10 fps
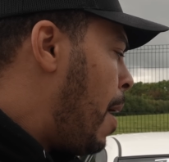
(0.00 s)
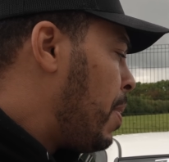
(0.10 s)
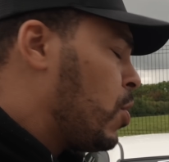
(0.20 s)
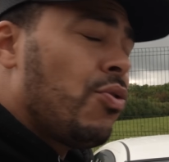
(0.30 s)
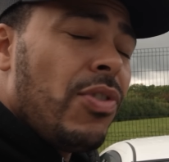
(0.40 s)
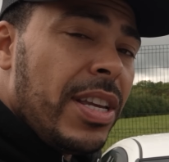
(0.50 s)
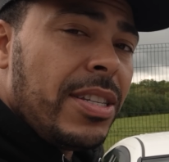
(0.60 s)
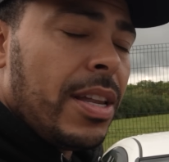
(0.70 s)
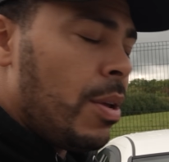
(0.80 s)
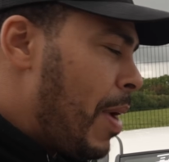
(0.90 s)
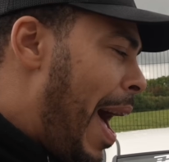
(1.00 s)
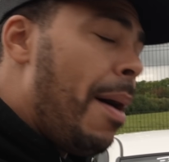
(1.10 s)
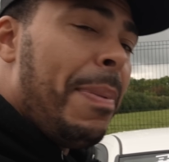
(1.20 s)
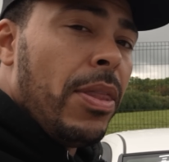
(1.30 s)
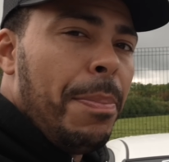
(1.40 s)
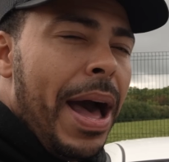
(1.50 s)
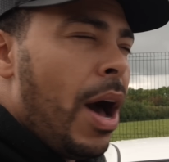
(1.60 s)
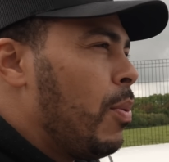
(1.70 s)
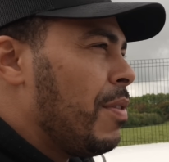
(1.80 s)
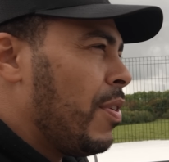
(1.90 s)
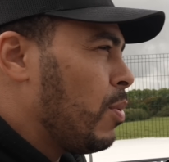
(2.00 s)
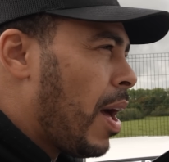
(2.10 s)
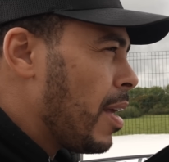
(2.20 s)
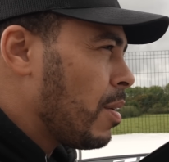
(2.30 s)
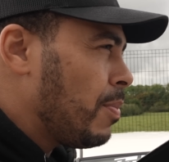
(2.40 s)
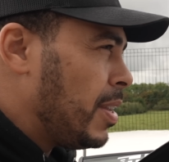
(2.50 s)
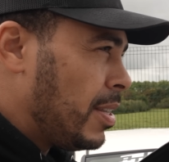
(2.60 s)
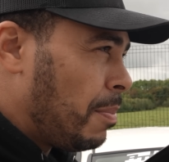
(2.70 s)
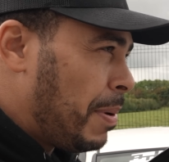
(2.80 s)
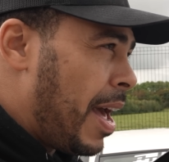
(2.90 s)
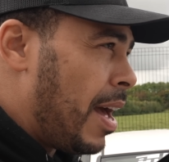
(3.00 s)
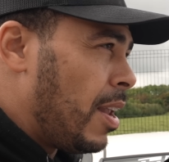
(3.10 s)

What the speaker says: because realistically we're at about the power we feel like we need to be at.